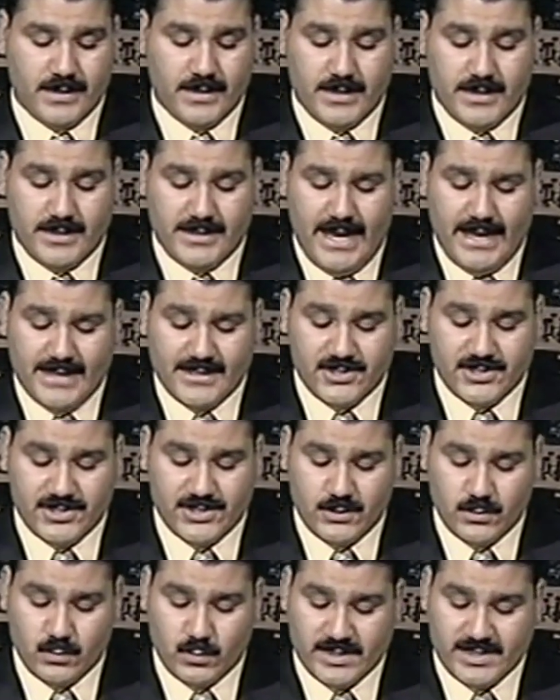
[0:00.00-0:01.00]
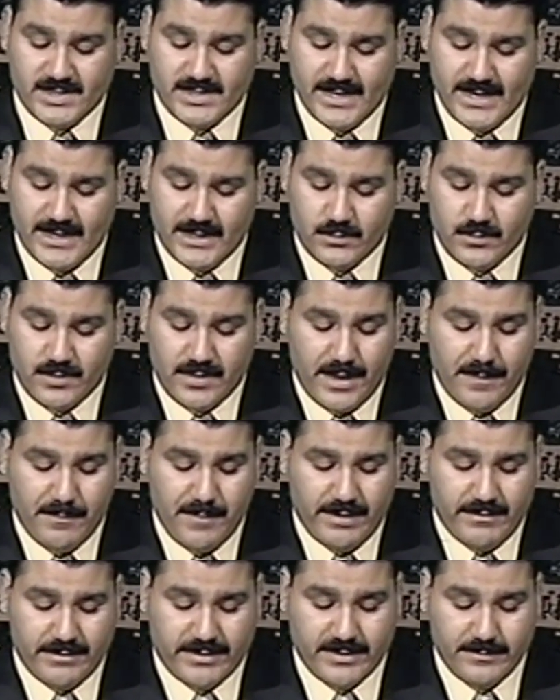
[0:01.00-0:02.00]
In addition, we say to the
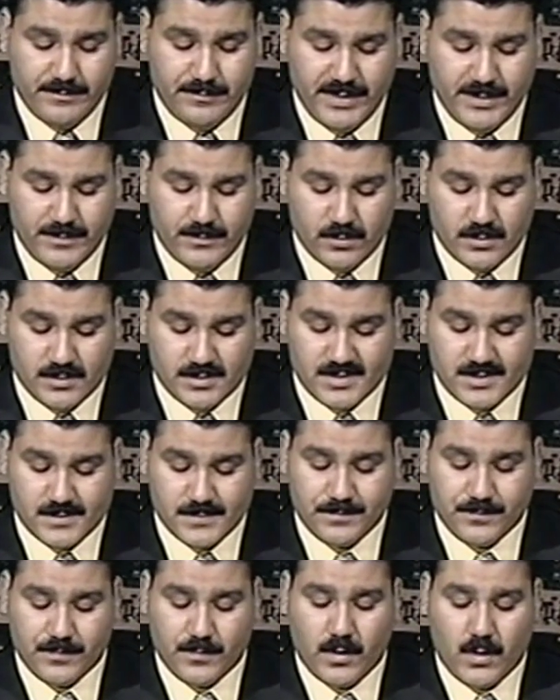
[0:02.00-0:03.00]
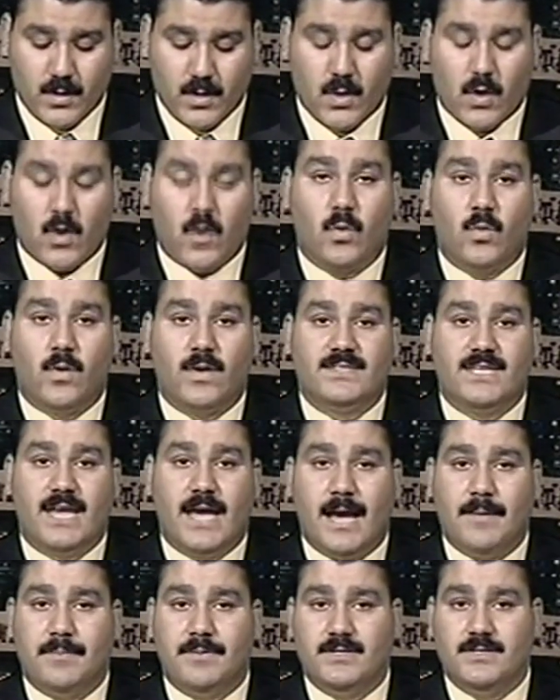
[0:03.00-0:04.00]
American peoples, what
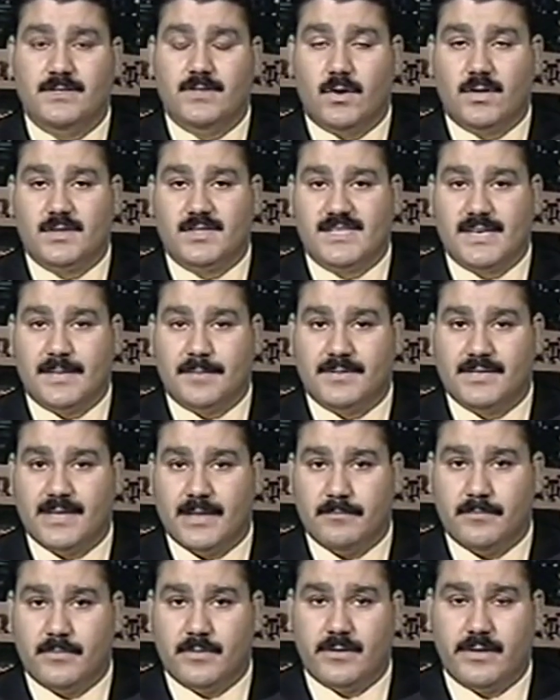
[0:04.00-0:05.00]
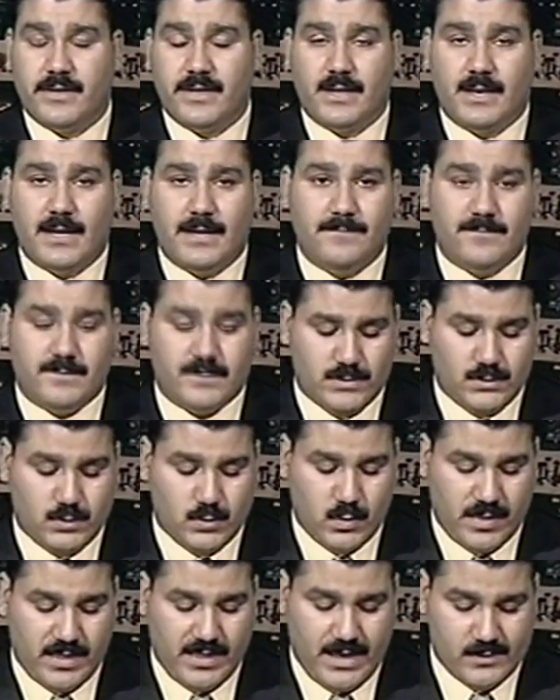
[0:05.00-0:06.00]
happened on September 11,
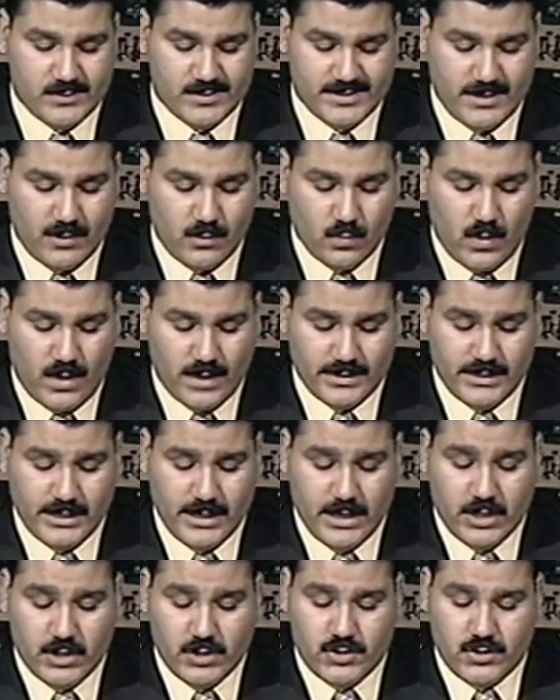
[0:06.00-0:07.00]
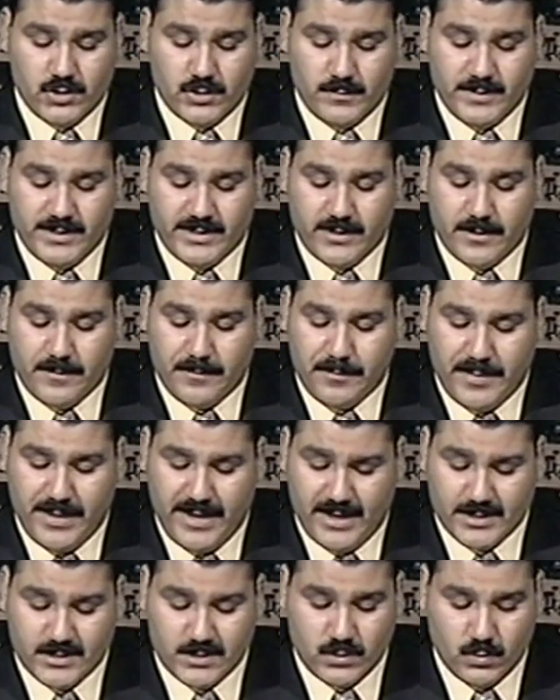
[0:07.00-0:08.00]
2001 should be
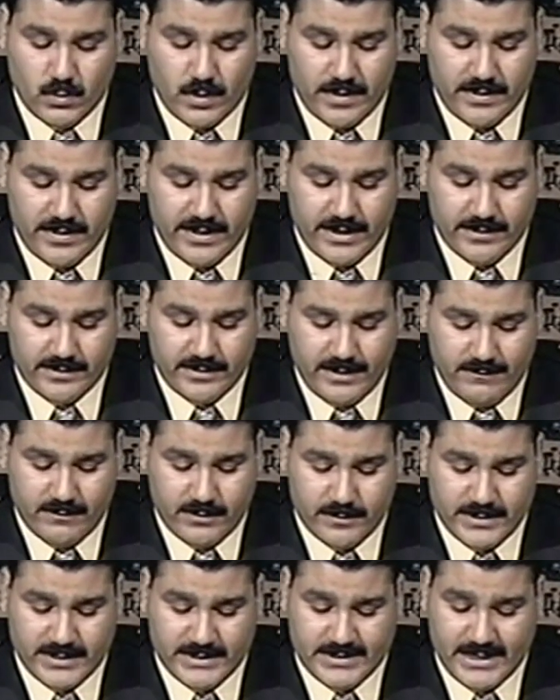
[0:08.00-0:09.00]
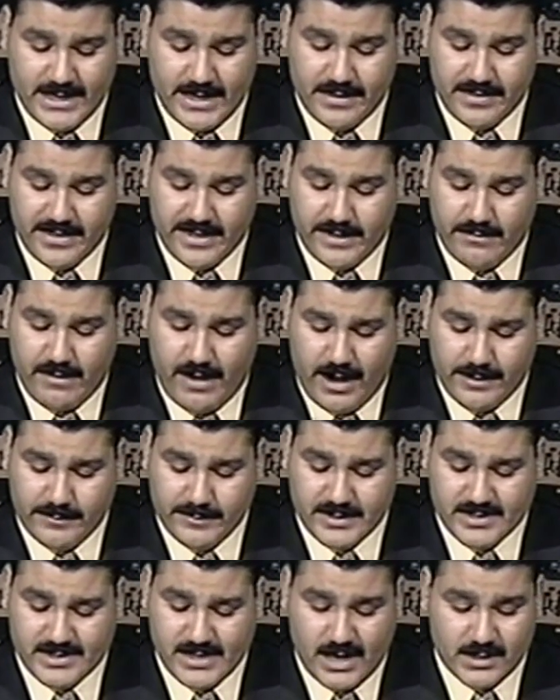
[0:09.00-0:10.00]
compared to what their government and their
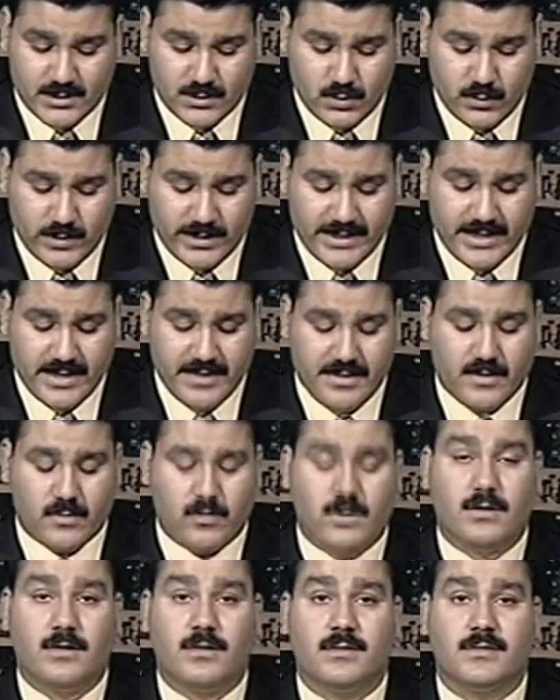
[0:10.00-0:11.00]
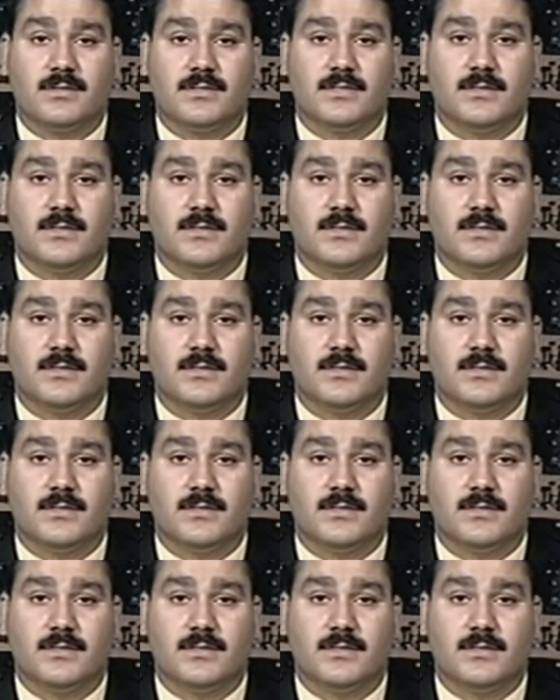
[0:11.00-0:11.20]
armies are doing in the world.